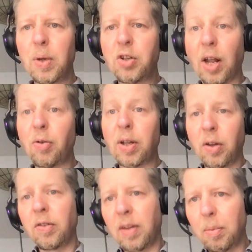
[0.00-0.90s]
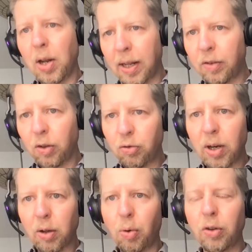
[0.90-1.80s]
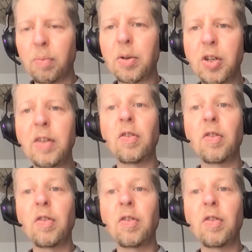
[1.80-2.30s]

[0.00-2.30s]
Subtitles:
generate in simulators, not real quantum machines.